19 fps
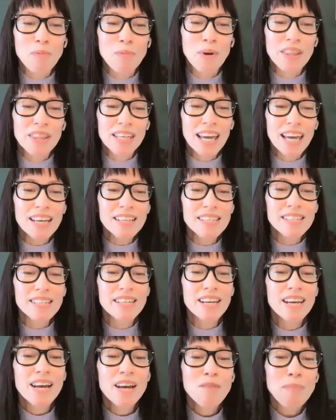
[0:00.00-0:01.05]
with guest
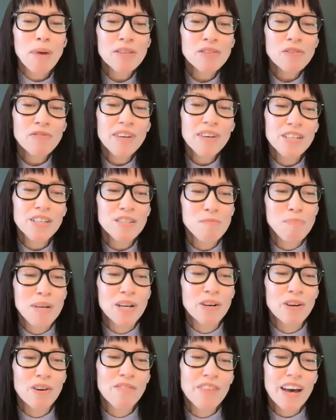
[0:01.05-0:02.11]
Pennsylvania
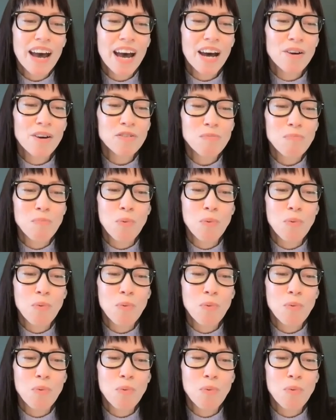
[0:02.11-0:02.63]
Speaker of the House,